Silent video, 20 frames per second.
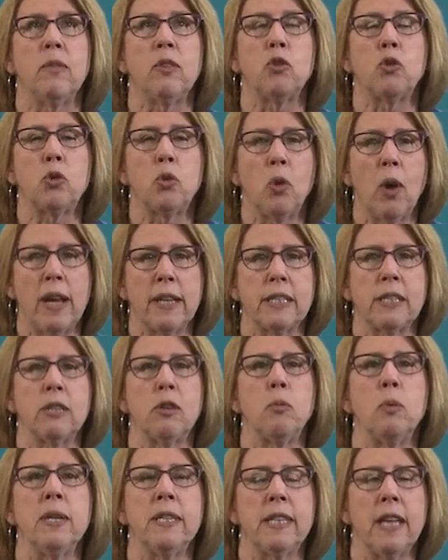trust
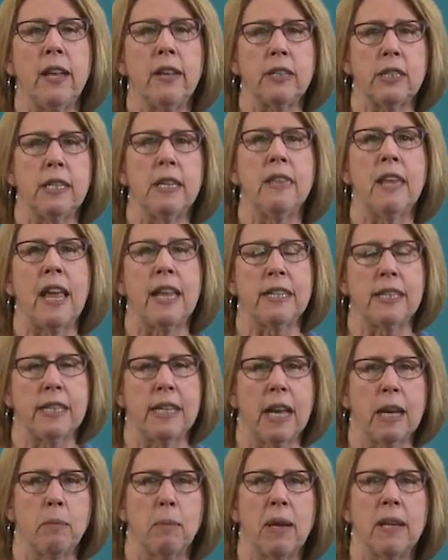the results in that
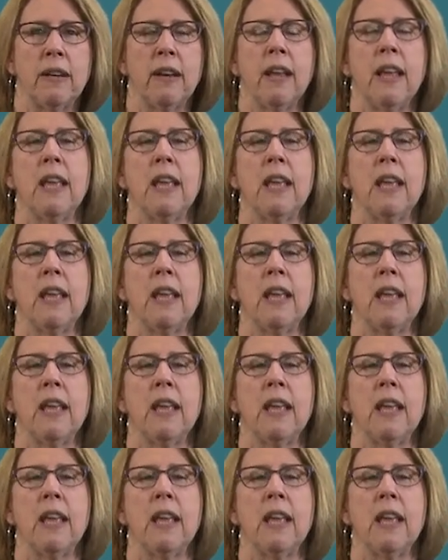segment